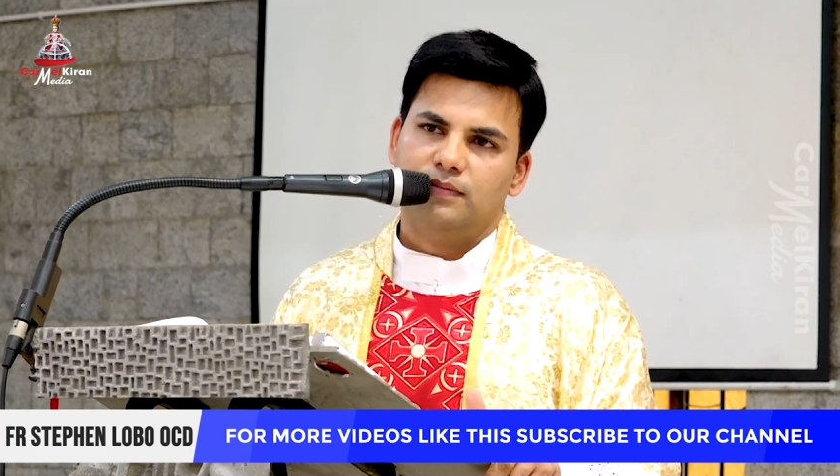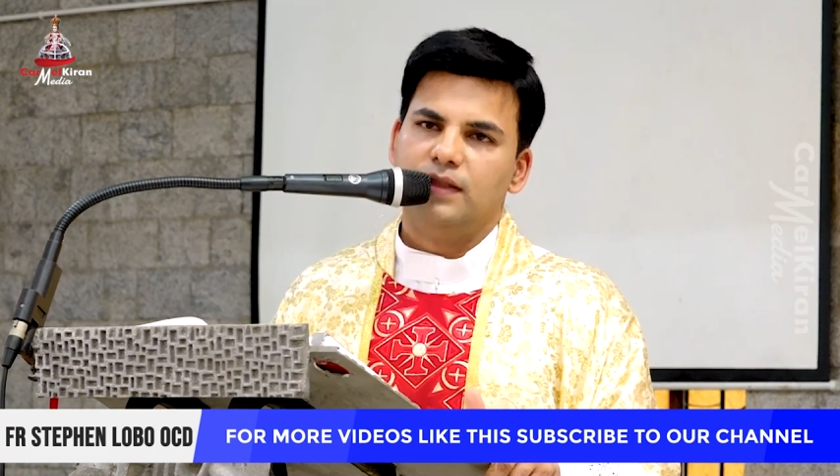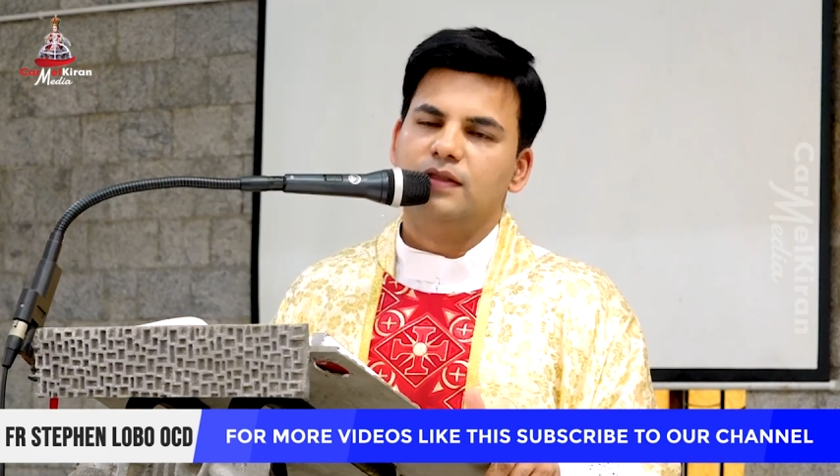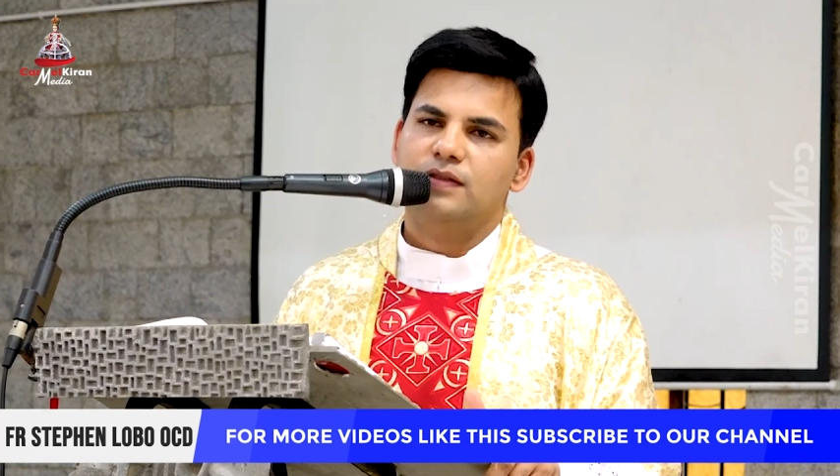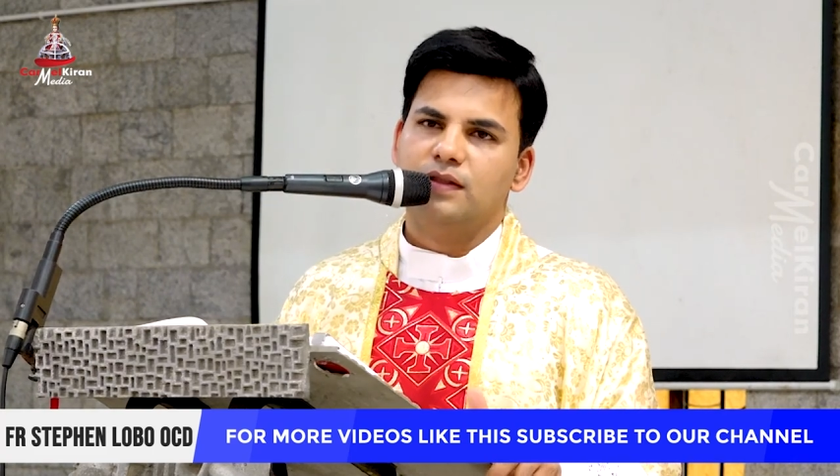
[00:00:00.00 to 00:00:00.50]

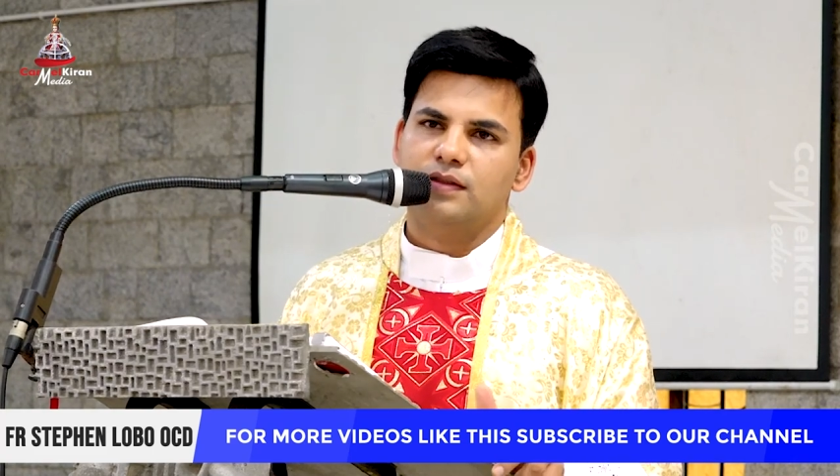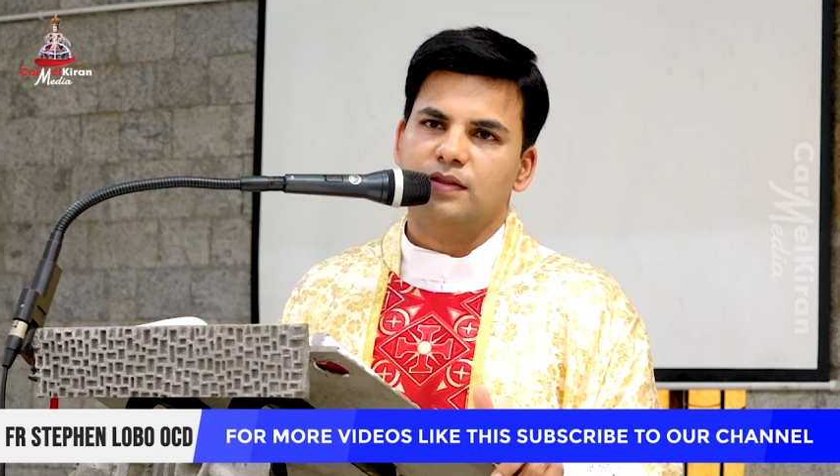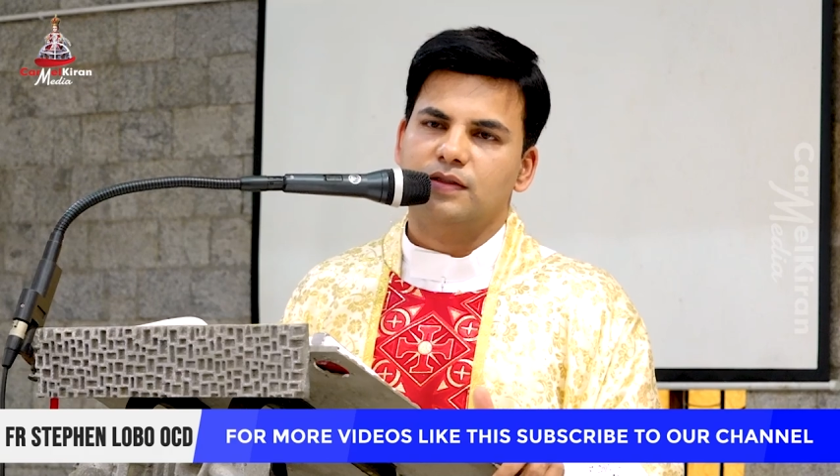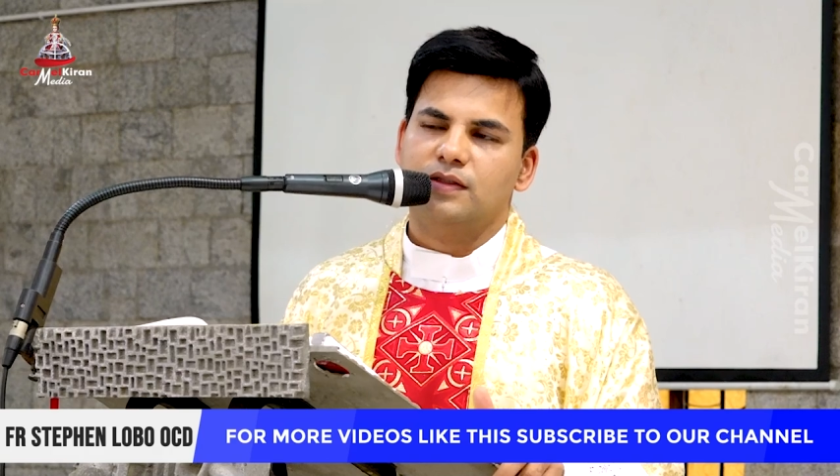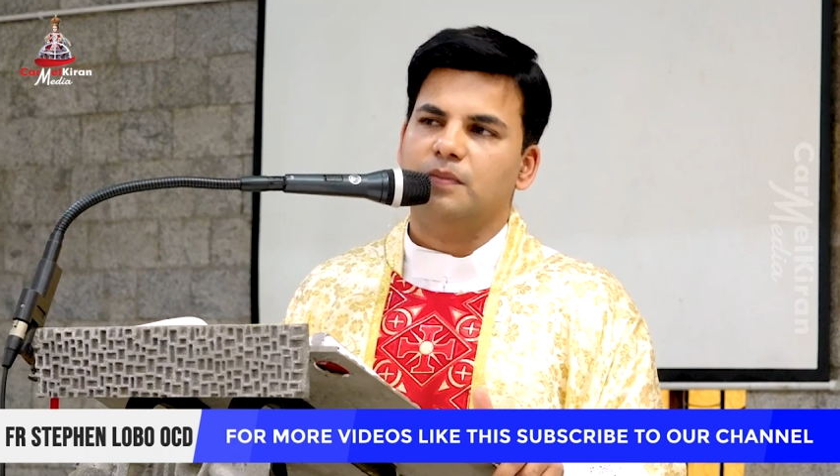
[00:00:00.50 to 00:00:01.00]
brothers and
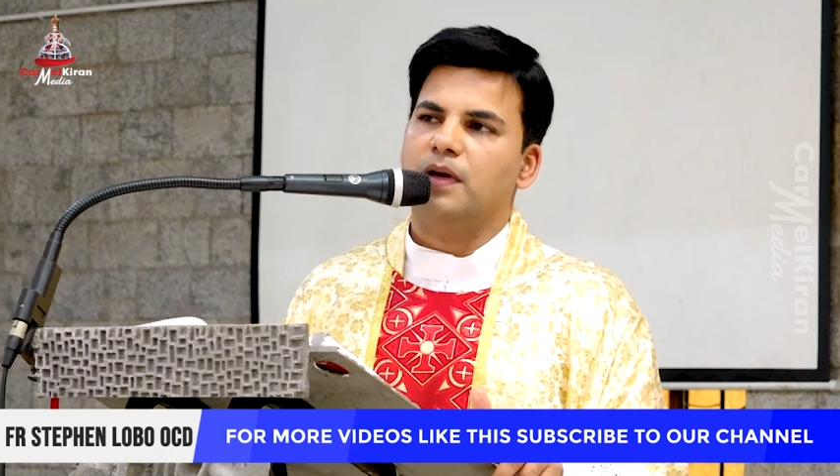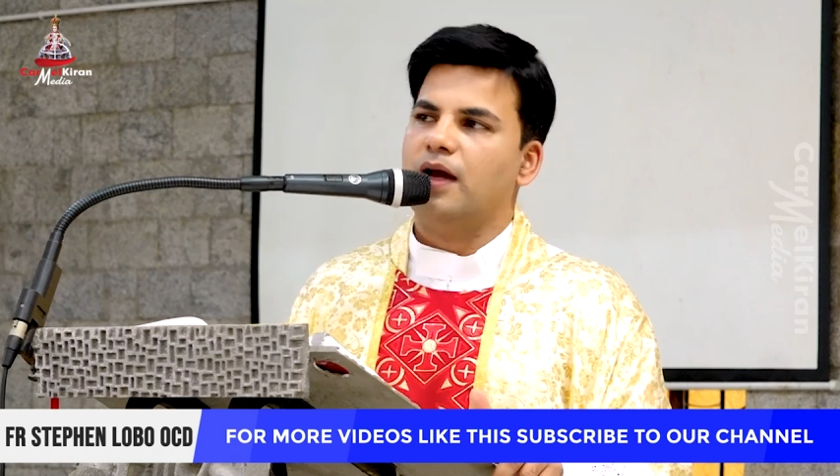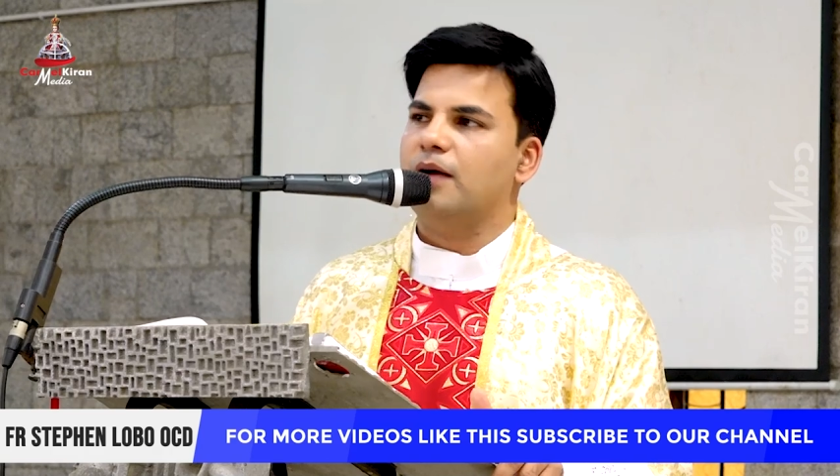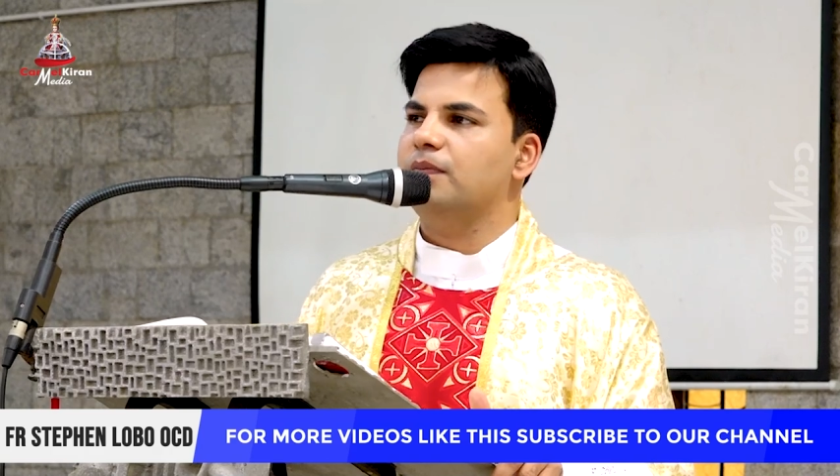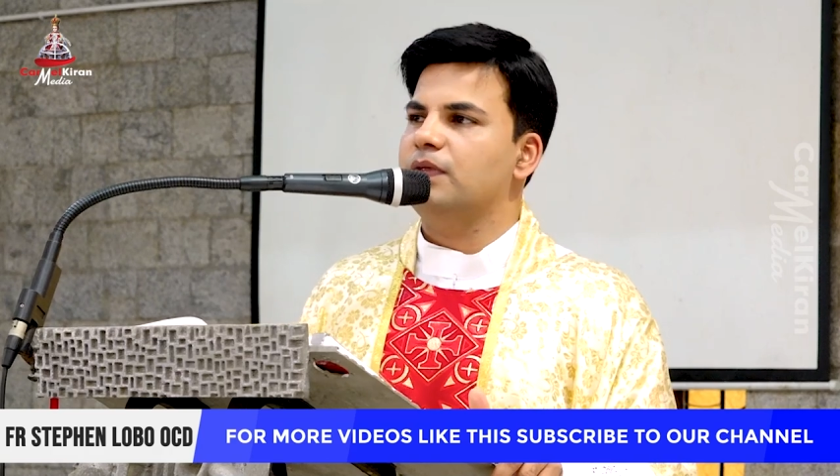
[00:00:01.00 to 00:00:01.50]
sisters, my
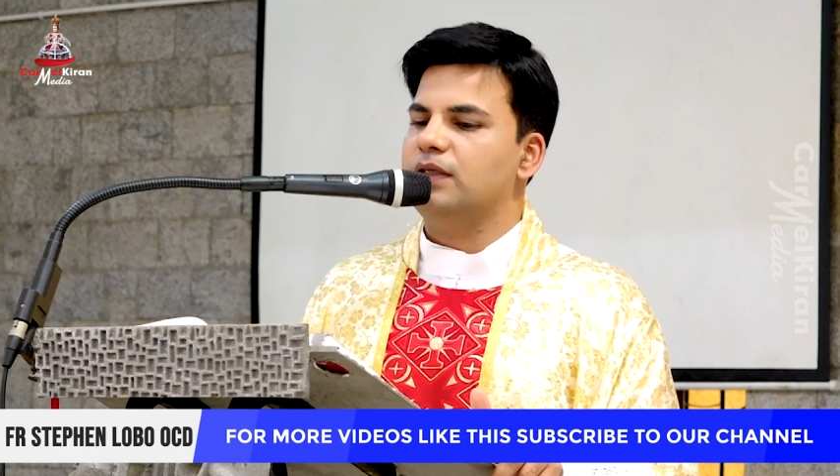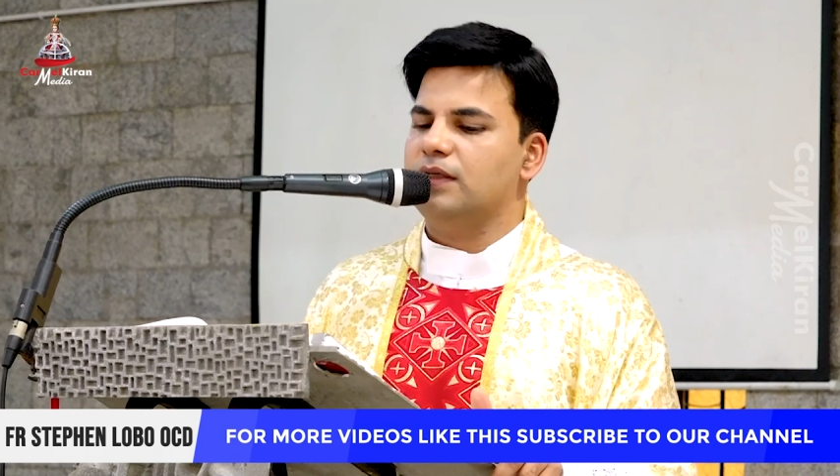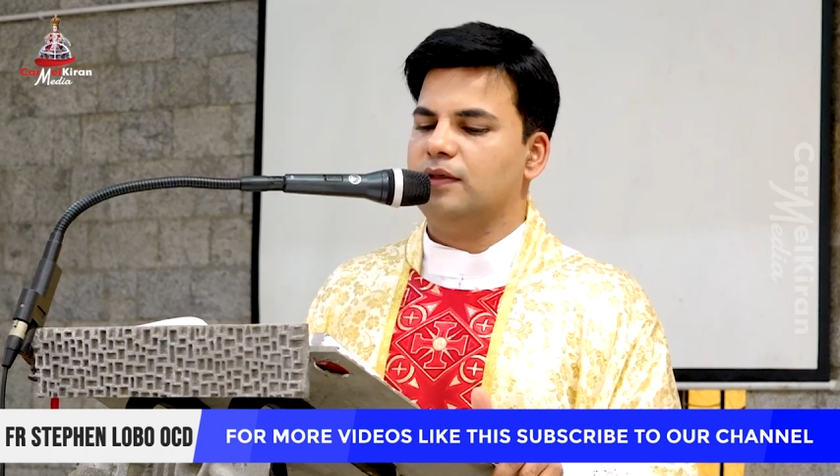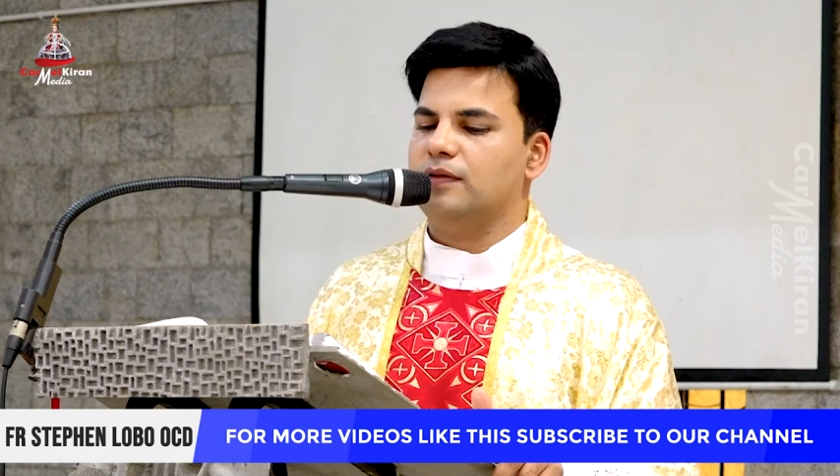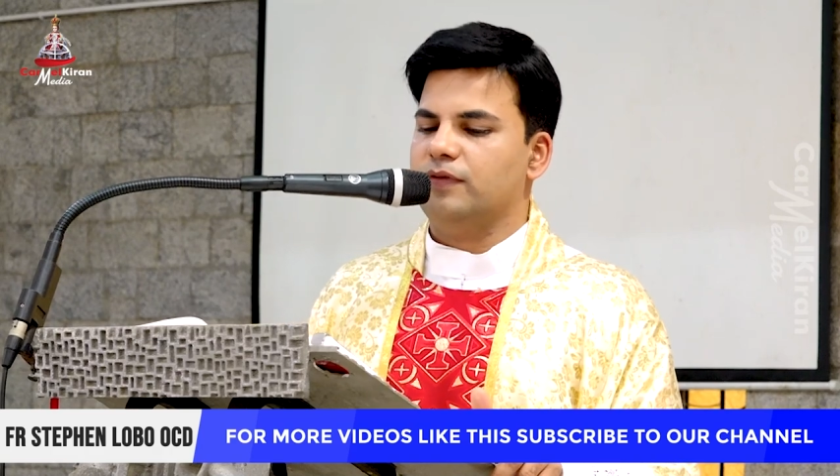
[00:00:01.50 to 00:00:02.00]
humble
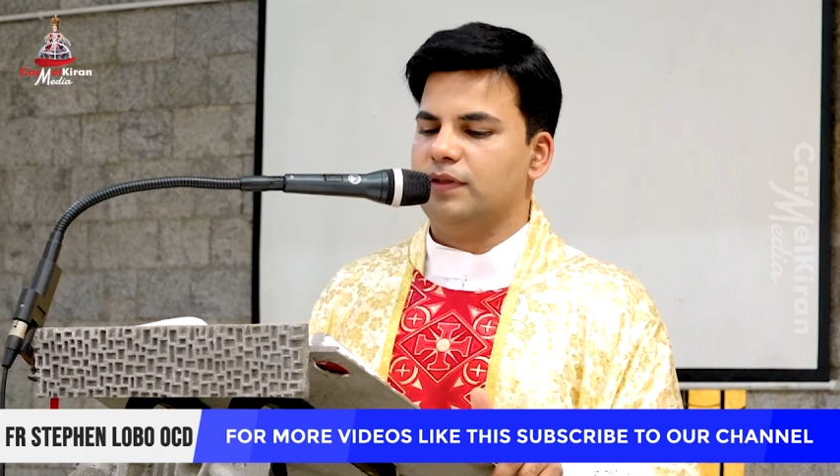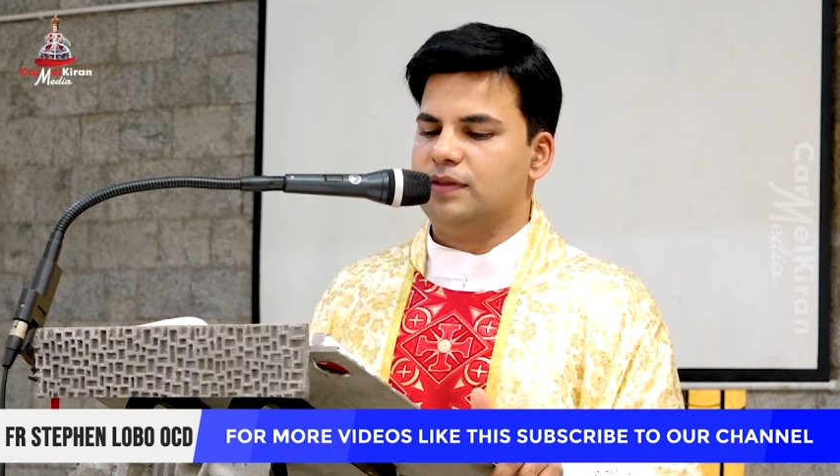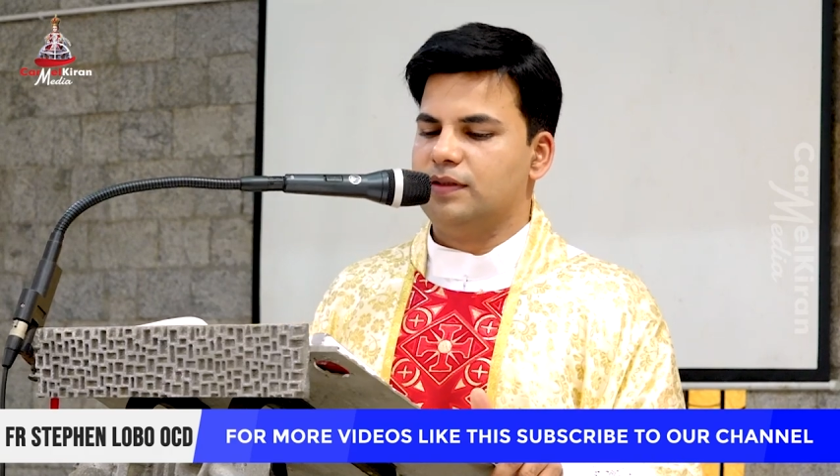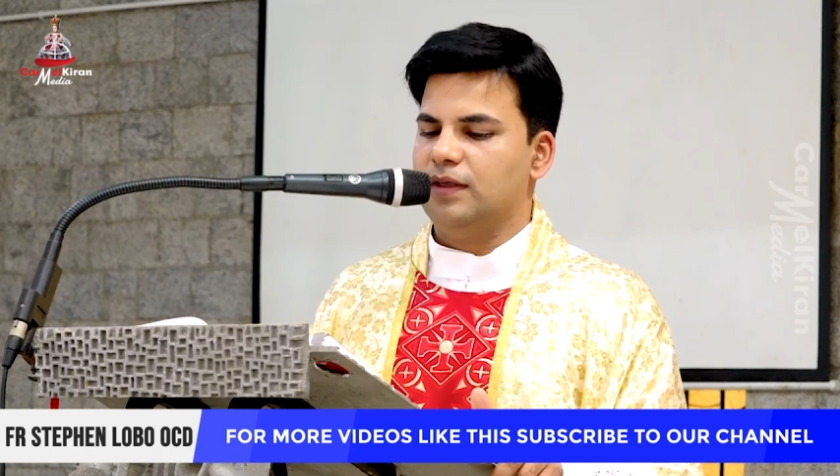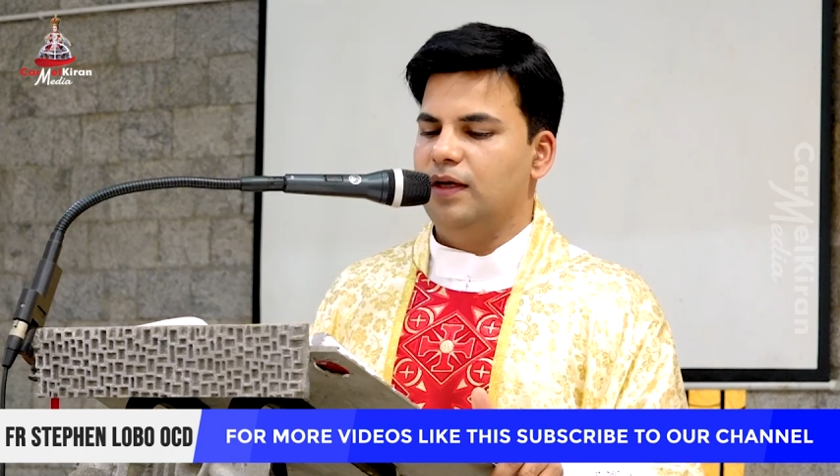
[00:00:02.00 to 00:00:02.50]

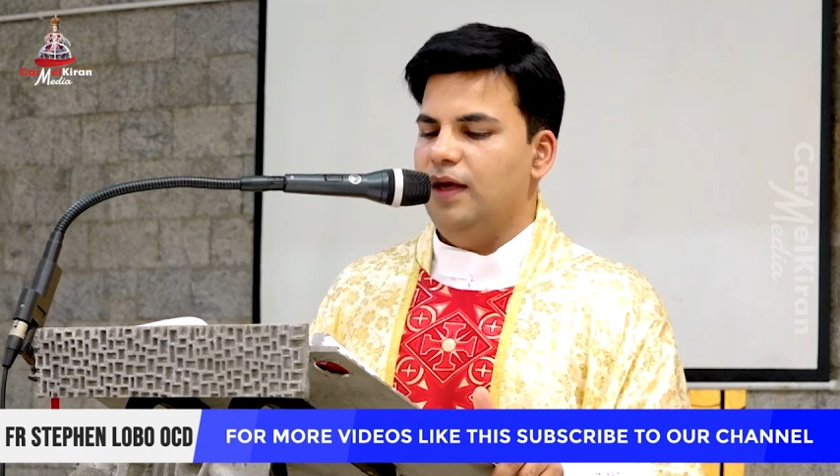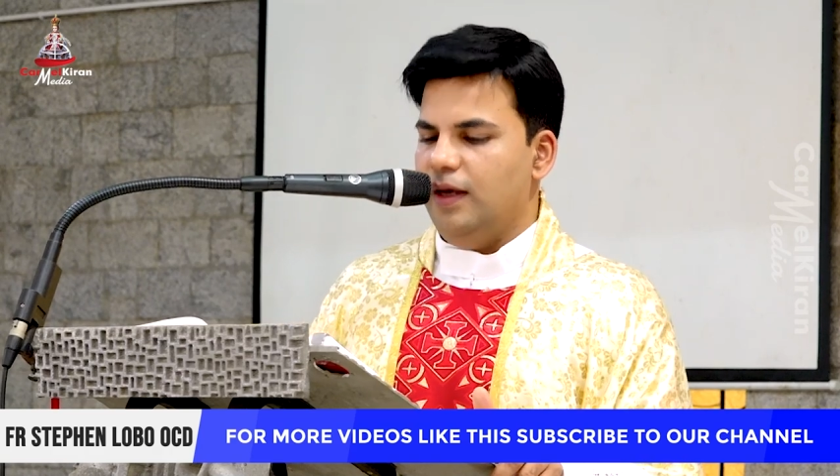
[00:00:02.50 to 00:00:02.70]
request,